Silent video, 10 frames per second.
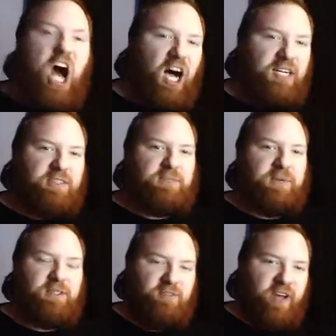ton of
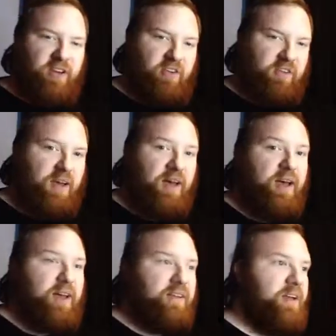special features.
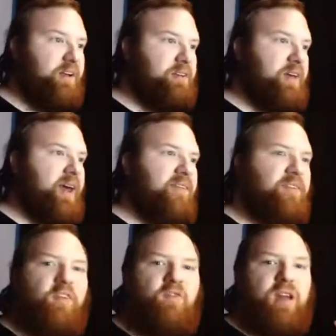Seriously, if
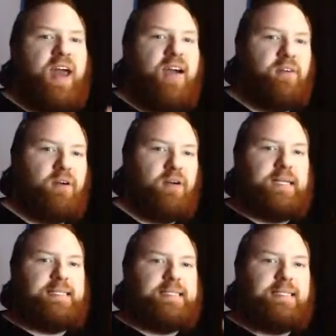you've never
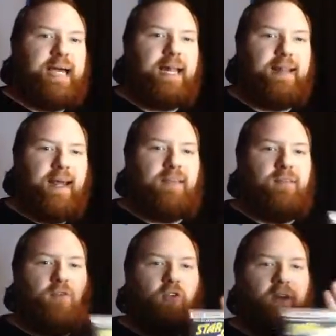seen
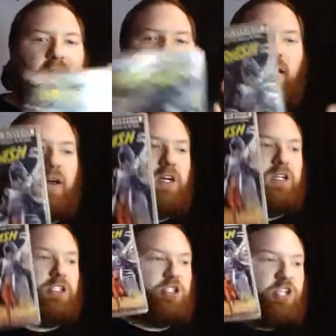this movie,
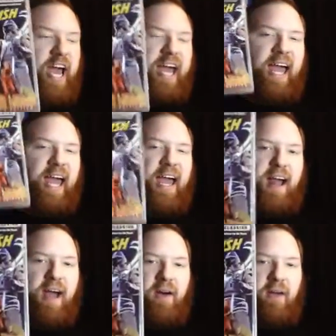check
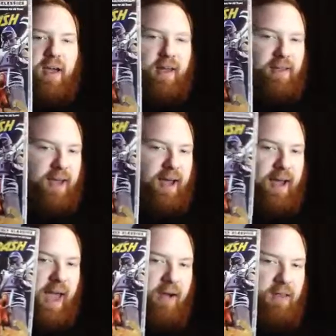it out. It's
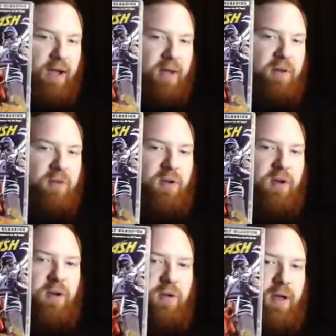got Caroline
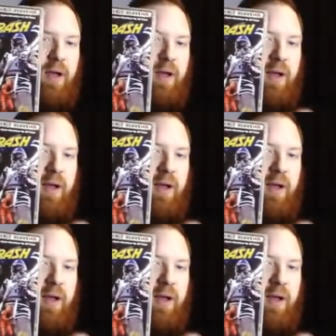Munro,